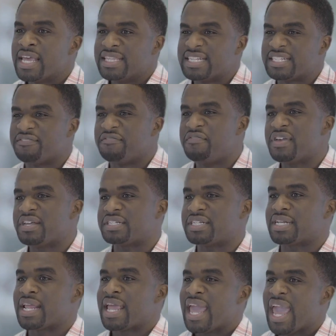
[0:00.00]
this
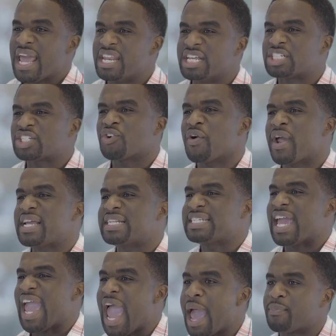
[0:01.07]
vision, and this
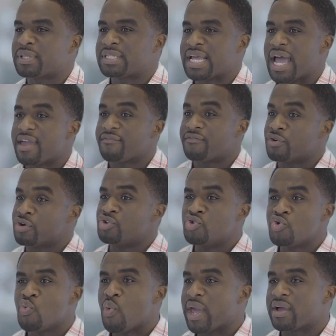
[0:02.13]
crazy appetite for a
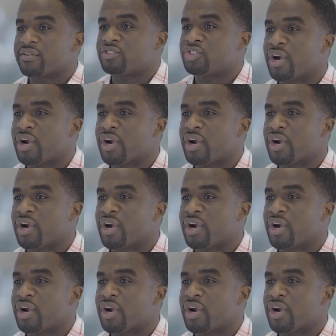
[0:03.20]
new way of